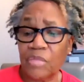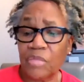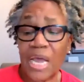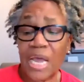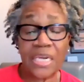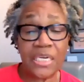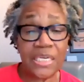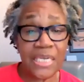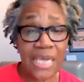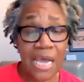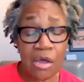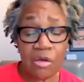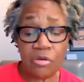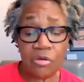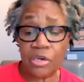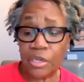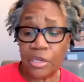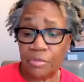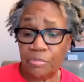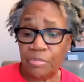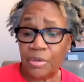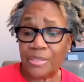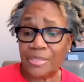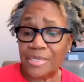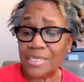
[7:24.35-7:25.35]
I doubt
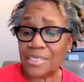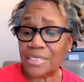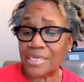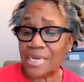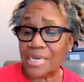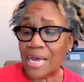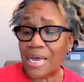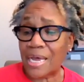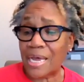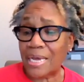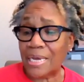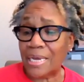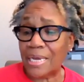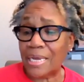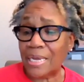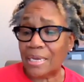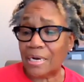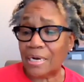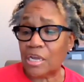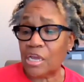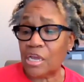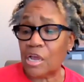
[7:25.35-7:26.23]
it, but this guy had a